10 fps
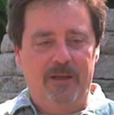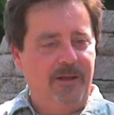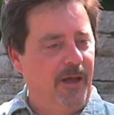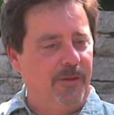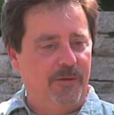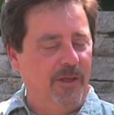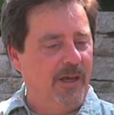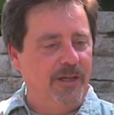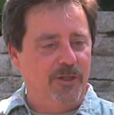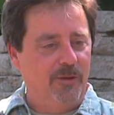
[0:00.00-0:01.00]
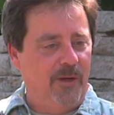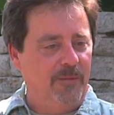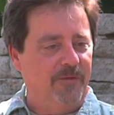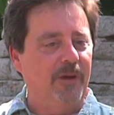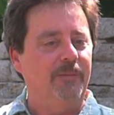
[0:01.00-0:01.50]
Another thing I do, I'm
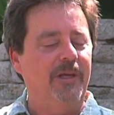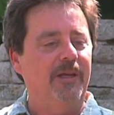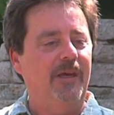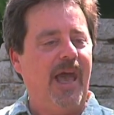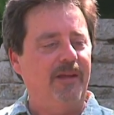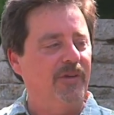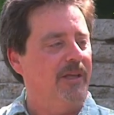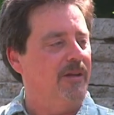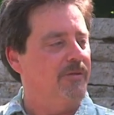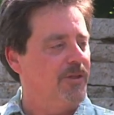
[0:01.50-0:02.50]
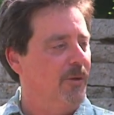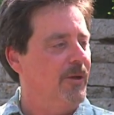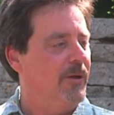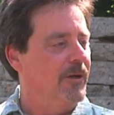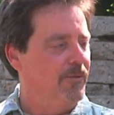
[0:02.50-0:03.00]
a very big advocate of
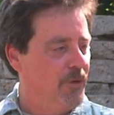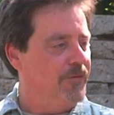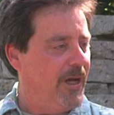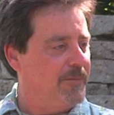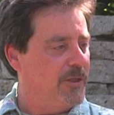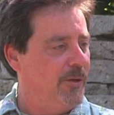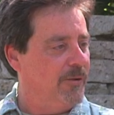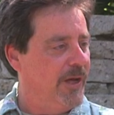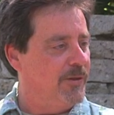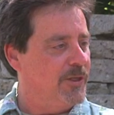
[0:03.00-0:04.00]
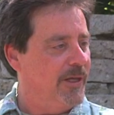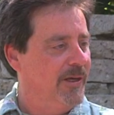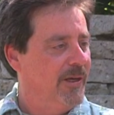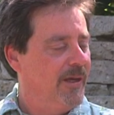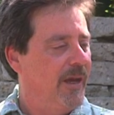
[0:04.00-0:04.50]
solar, rooftop solar energy.
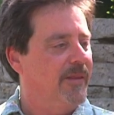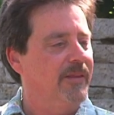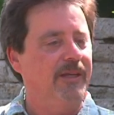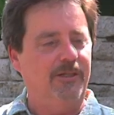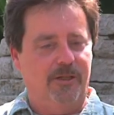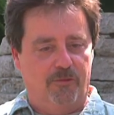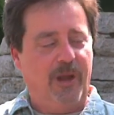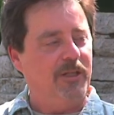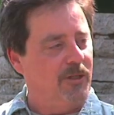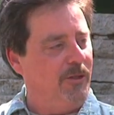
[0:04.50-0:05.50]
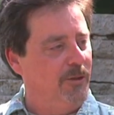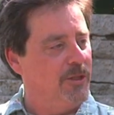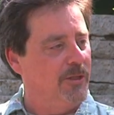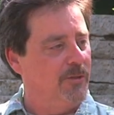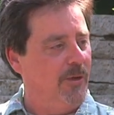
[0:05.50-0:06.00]
I think that's a great
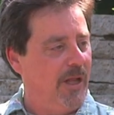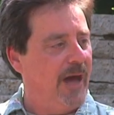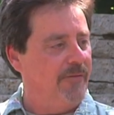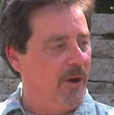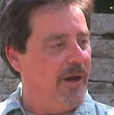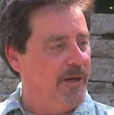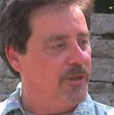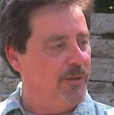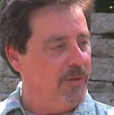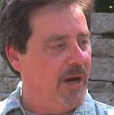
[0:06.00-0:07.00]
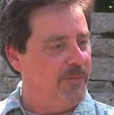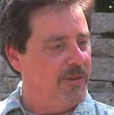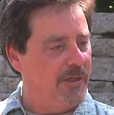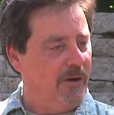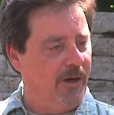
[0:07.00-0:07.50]
solution to a lot of our energy
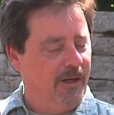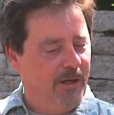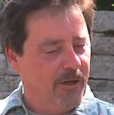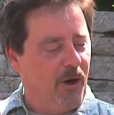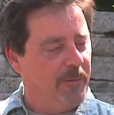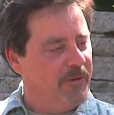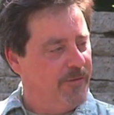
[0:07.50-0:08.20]
problems and our carbon